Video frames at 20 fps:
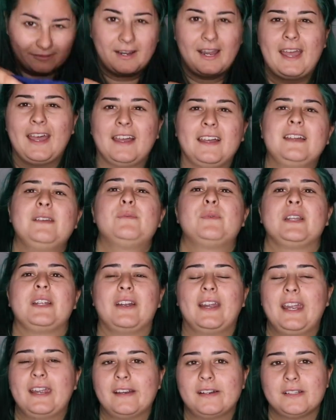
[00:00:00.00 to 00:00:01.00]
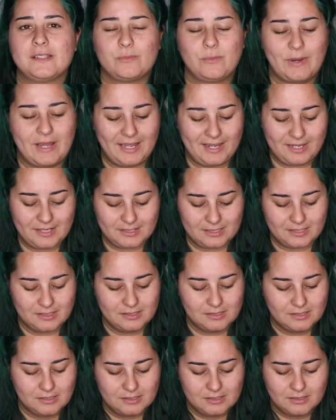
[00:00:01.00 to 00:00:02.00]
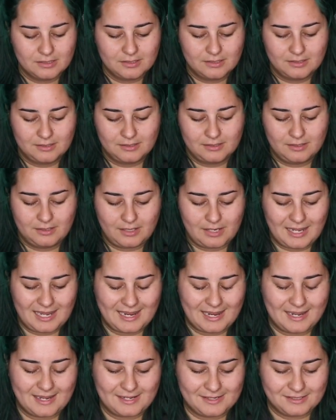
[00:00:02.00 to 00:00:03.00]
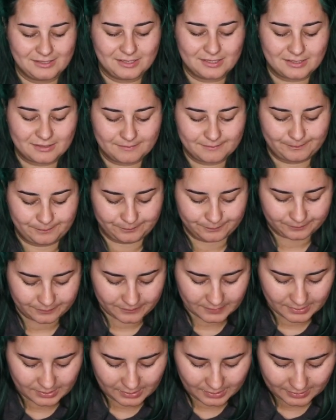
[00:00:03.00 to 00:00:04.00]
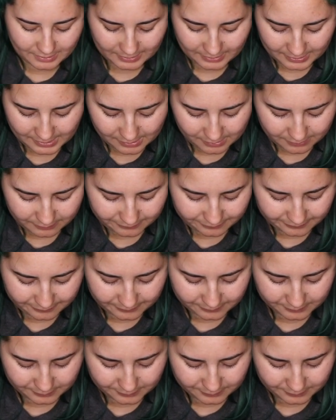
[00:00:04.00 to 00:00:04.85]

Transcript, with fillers: your head when your hair is wet. And it kind of,